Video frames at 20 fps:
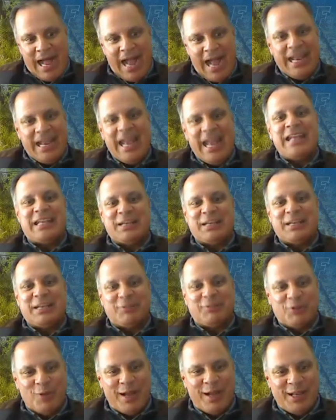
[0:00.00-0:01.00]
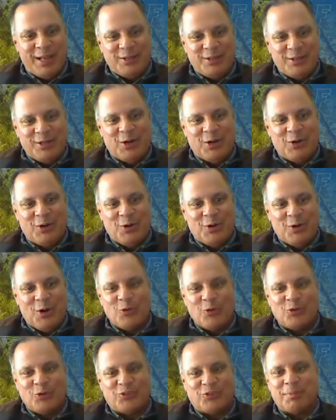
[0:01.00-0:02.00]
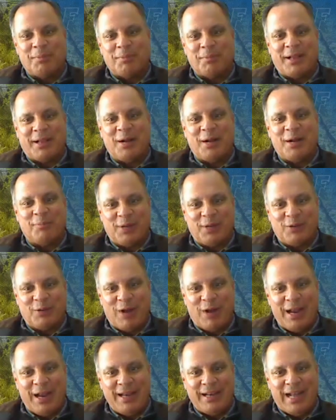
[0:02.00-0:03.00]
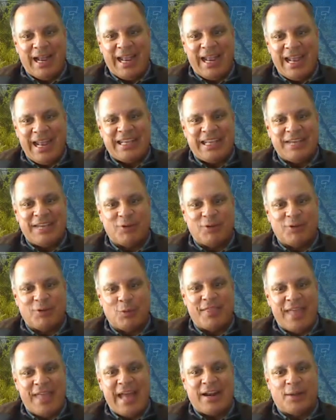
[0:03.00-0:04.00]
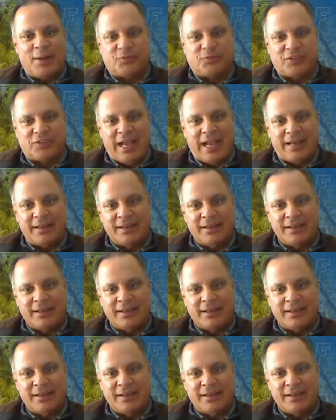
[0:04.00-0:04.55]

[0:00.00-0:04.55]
I hate giving away, ownership of my company, right? I hate giving away that upside.